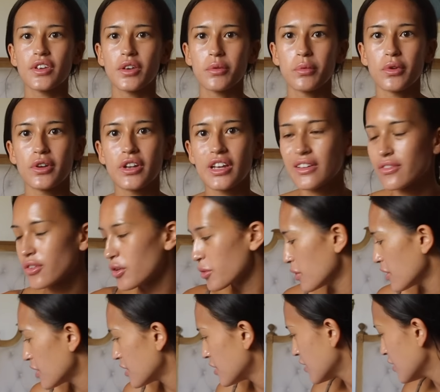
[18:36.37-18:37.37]
Good morning,
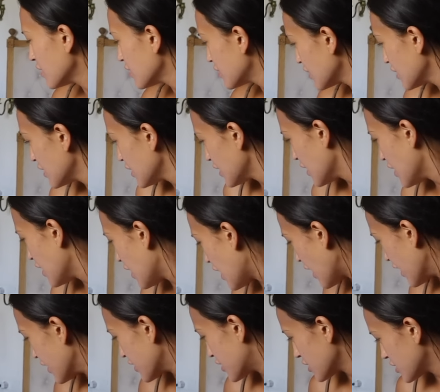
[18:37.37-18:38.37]
everyone.
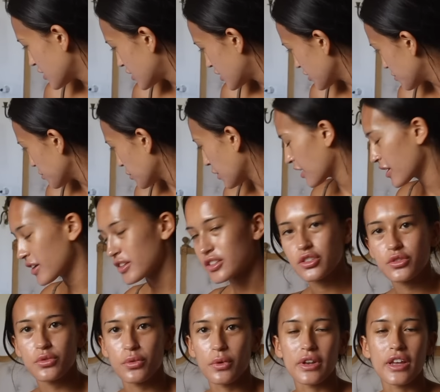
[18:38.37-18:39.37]
I just did my
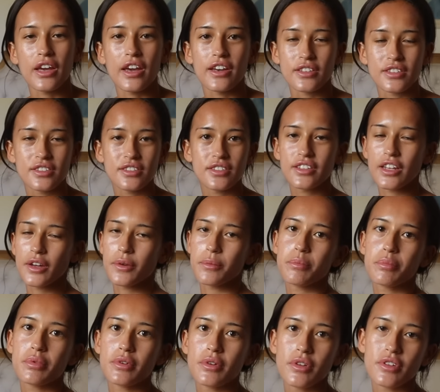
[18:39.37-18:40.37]

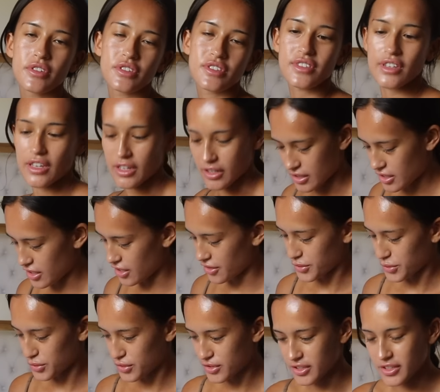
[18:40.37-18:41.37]
28-step skincare
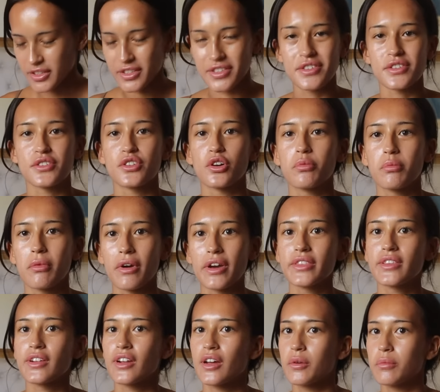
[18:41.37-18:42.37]
routine, so don't
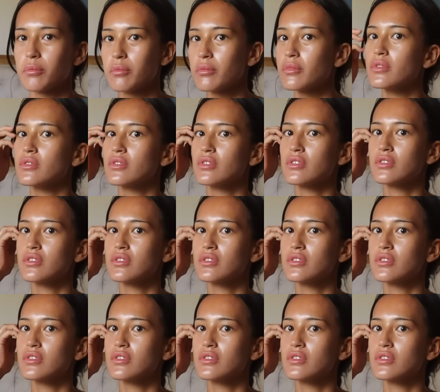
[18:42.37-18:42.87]
mind that I'm